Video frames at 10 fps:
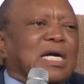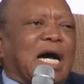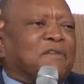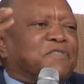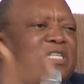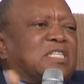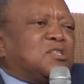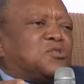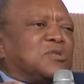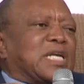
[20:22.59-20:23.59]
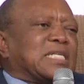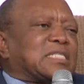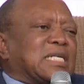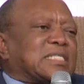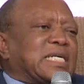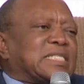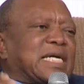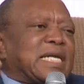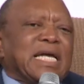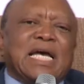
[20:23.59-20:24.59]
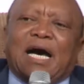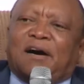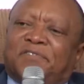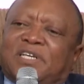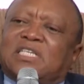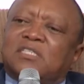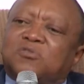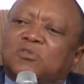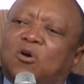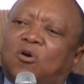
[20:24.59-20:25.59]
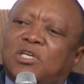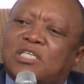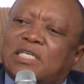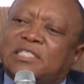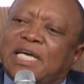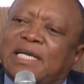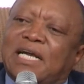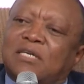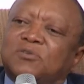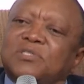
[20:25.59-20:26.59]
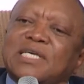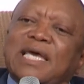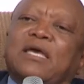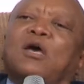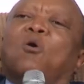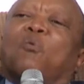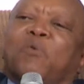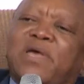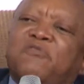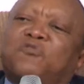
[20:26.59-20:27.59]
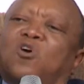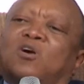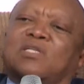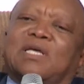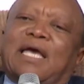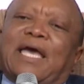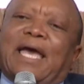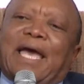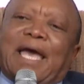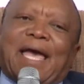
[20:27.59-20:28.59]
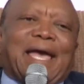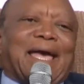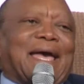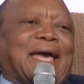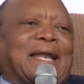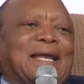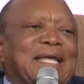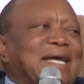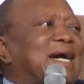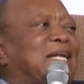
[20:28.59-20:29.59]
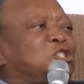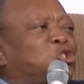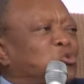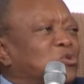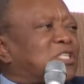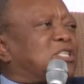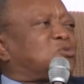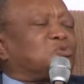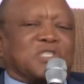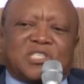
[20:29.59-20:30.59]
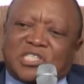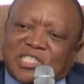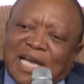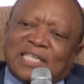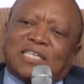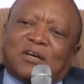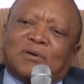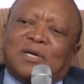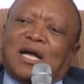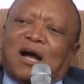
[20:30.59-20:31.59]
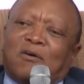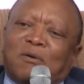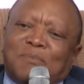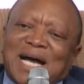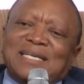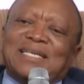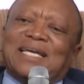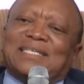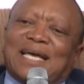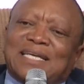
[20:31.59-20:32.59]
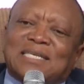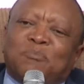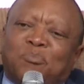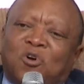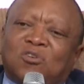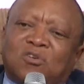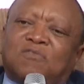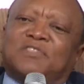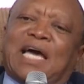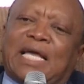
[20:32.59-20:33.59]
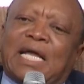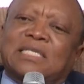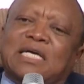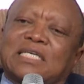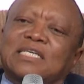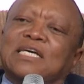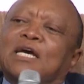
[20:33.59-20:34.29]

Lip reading: I've written to National Treasury. I've written to the Auditor General to say, we've got a legal duty to discharge our mandate as a board of directors.